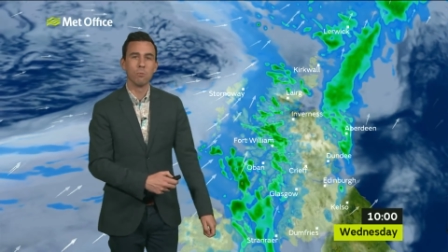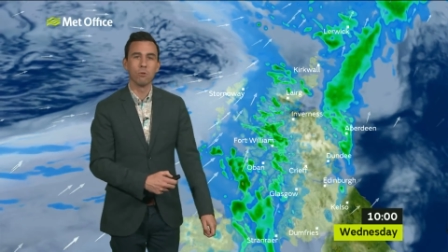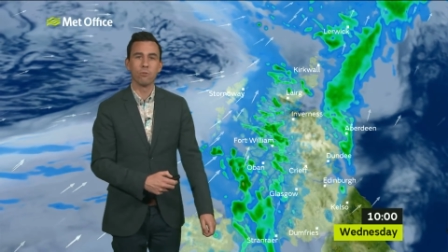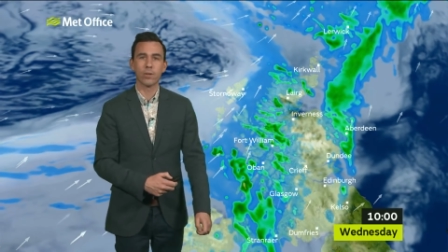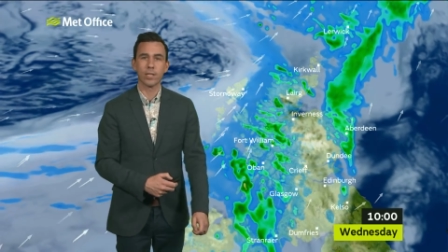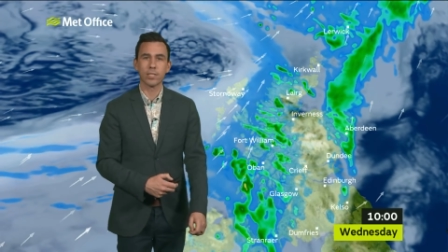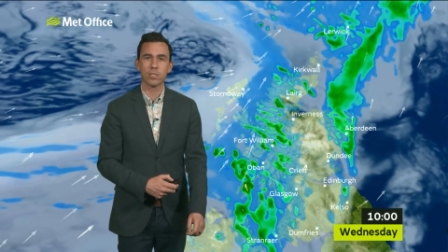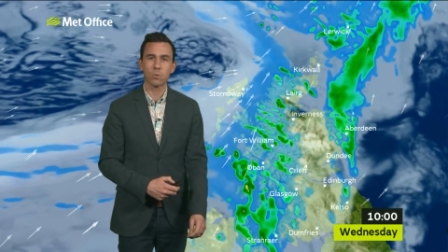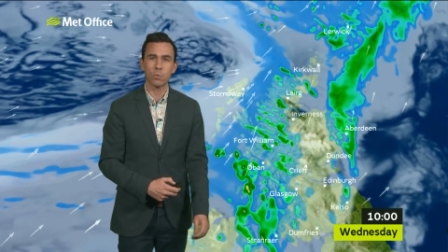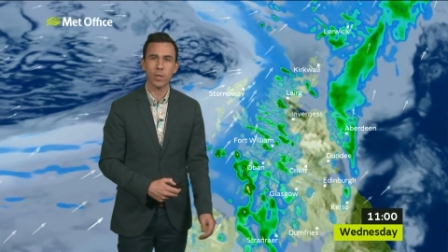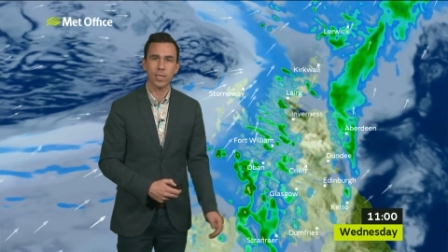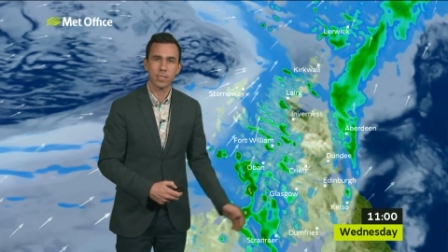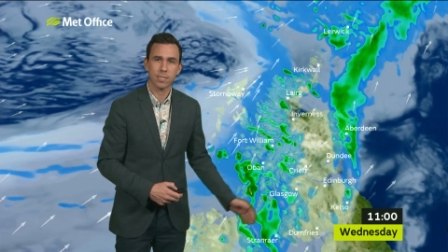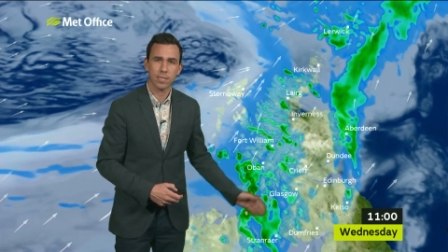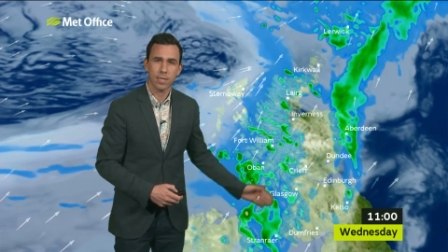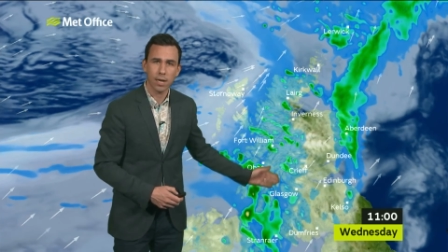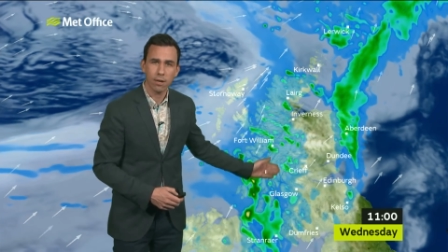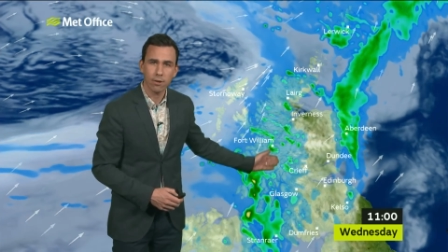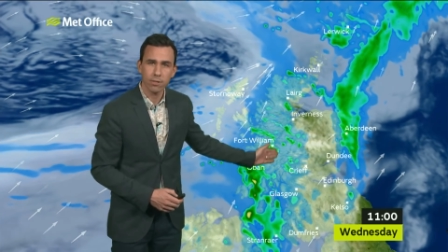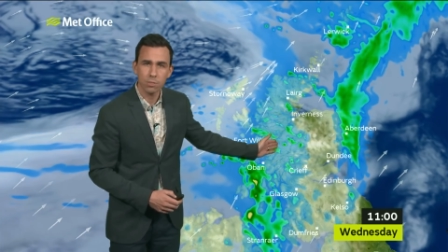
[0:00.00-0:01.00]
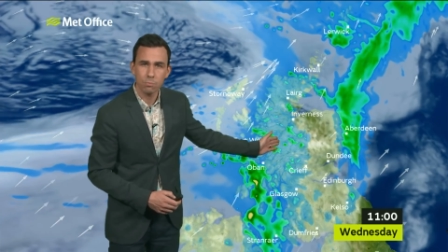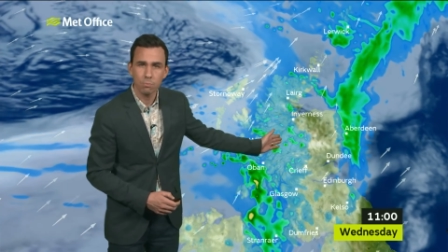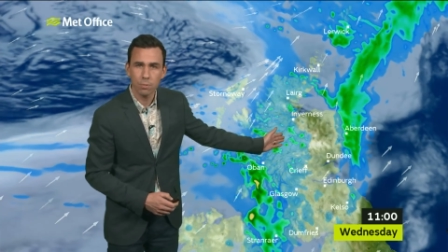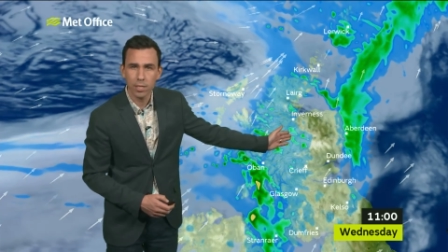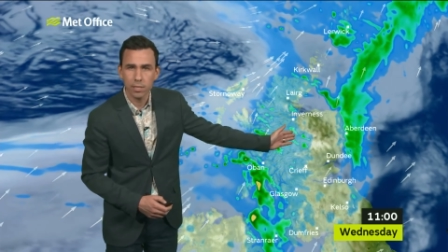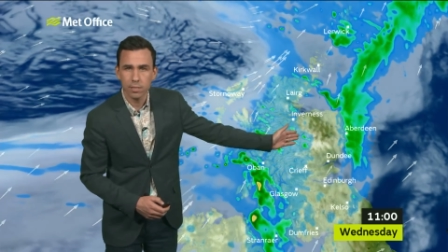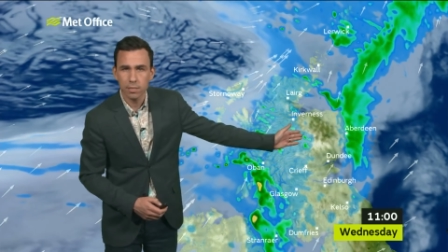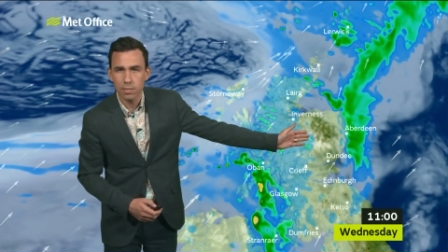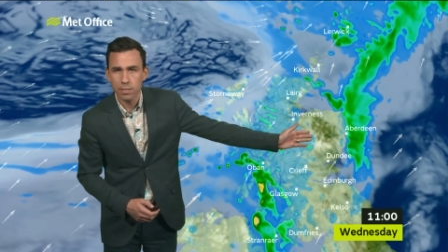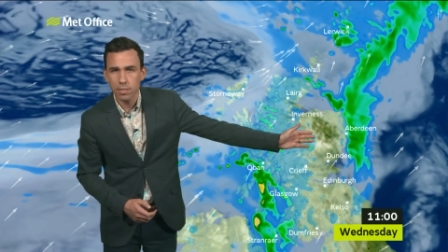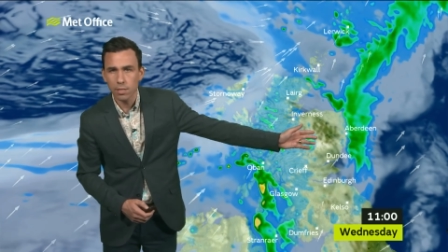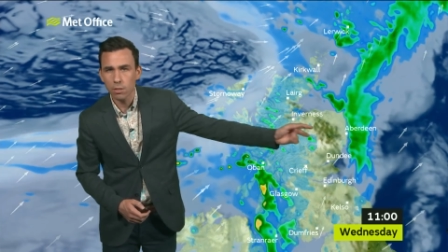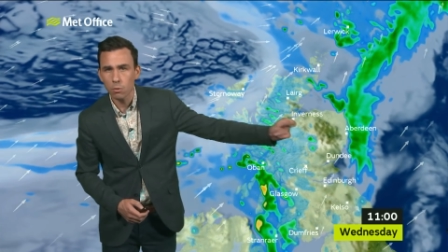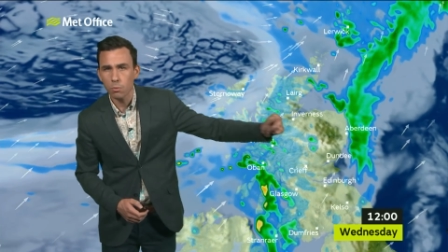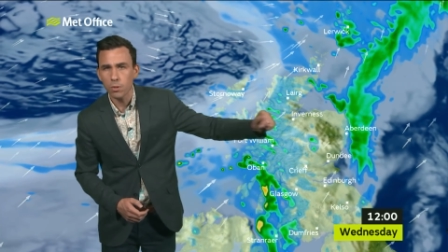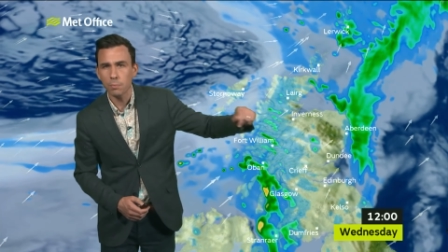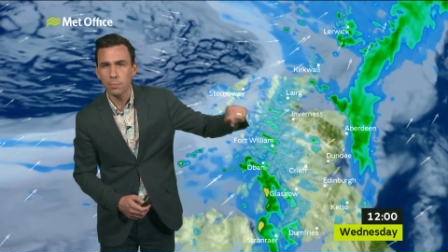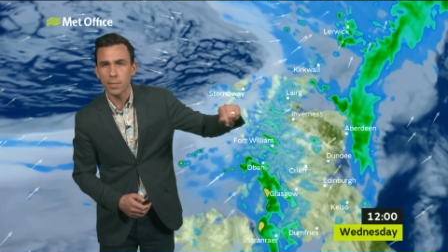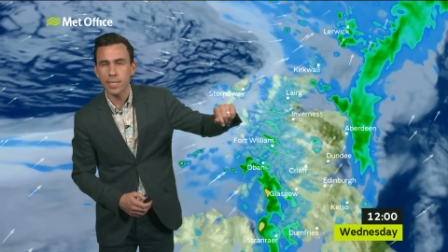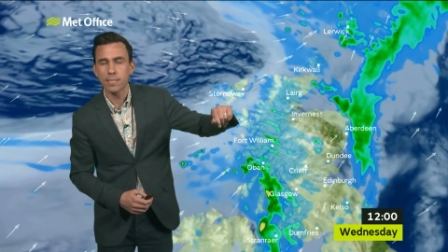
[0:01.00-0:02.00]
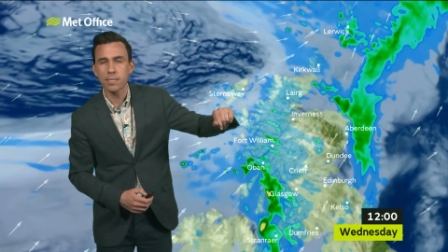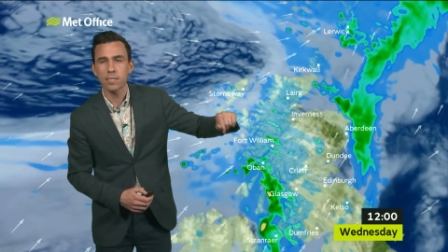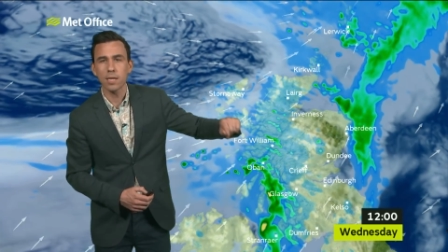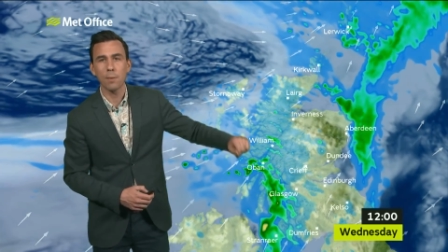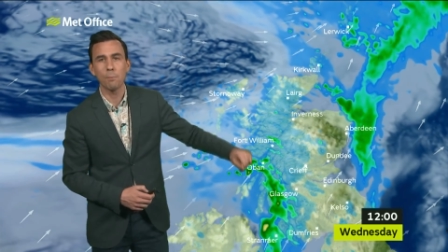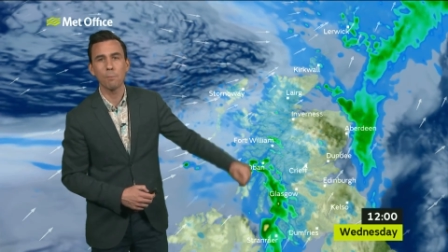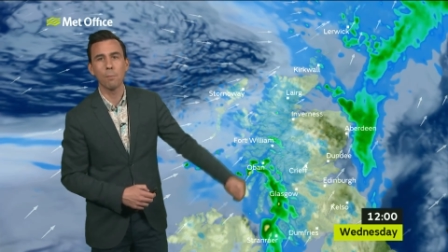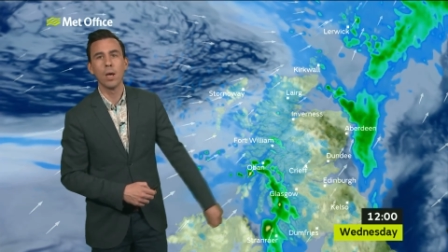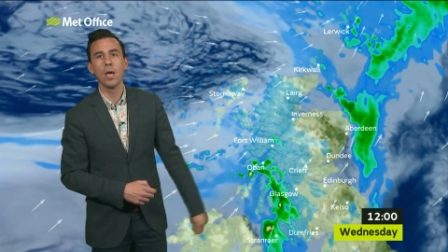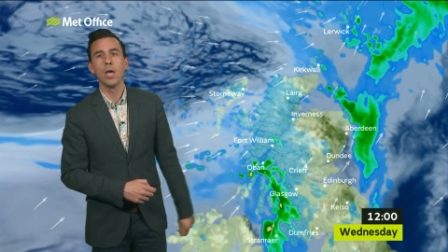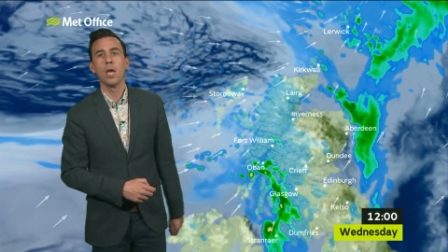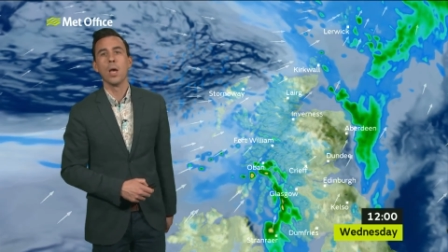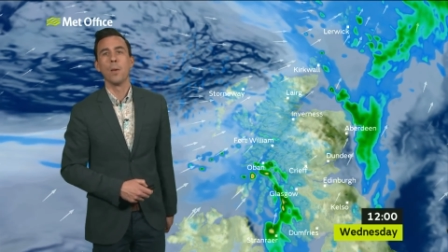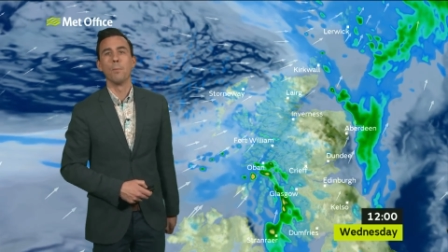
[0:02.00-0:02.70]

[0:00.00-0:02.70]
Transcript: moving into western areas, but there will be some